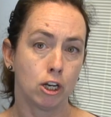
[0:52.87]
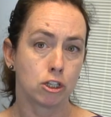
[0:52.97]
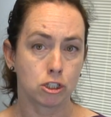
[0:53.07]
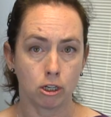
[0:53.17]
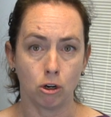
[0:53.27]

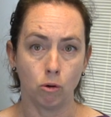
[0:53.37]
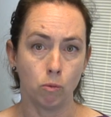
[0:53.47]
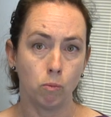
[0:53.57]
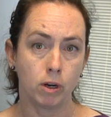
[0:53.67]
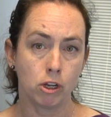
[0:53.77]
So
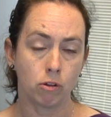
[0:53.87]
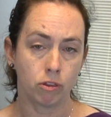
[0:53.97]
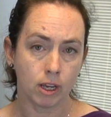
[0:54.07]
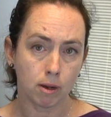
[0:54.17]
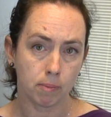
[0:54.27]
when you
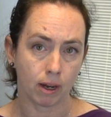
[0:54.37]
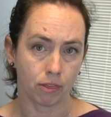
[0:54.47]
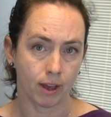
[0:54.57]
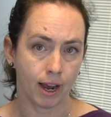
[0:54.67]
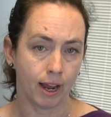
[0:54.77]
think
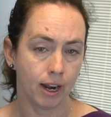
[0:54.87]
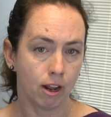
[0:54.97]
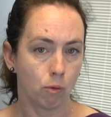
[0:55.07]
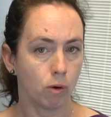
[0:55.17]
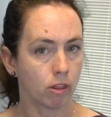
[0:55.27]
about that,
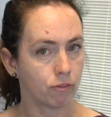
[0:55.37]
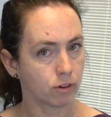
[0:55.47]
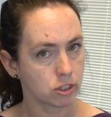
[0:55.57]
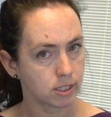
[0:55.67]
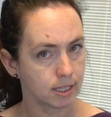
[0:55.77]
one of the
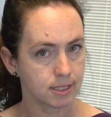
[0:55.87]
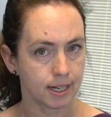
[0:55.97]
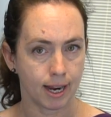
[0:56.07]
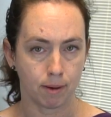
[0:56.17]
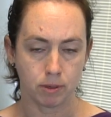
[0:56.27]
first things
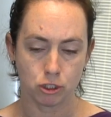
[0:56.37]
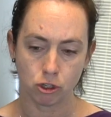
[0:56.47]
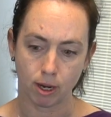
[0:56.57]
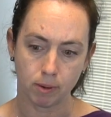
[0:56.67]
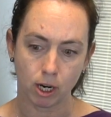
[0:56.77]
that happens, you
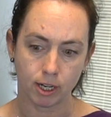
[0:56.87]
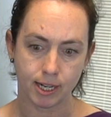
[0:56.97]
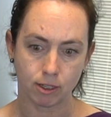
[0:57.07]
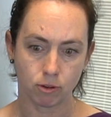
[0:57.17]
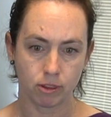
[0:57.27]
come in
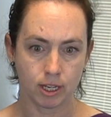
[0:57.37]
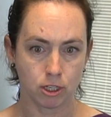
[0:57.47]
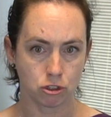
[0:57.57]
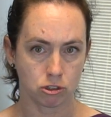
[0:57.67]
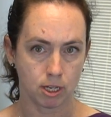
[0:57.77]
contact with
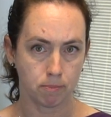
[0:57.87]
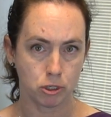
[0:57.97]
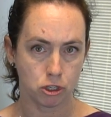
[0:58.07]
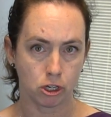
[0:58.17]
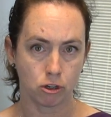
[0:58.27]
things, your
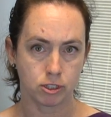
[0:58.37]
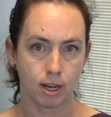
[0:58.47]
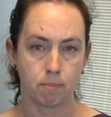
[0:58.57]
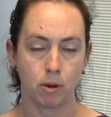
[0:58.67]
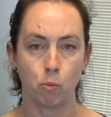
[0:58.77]
temperature goes
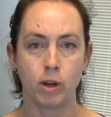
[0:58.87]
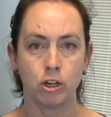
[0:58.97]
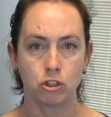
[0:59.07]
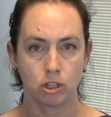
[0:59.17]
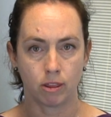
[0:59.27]
up, and we
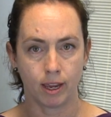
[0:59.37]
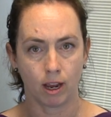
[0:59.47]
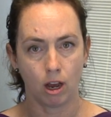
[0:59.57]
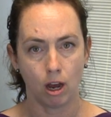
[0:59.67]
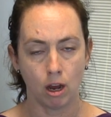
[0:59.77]
usually
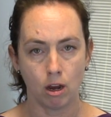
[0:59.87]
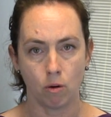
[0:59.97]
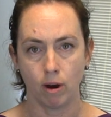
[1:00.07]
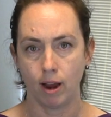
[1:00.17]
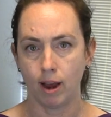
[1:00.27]
think,
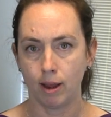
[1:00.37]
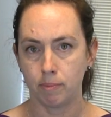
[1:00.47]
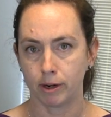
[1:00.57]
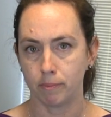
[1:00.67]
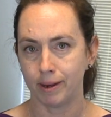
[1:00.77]
oh, I
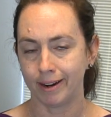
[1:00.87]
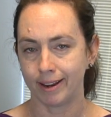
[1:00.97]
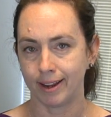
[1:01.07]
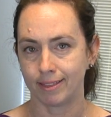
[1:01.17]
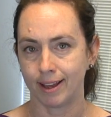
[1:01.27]
better
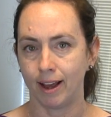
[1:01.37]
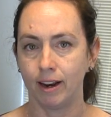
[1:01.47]
medicate that.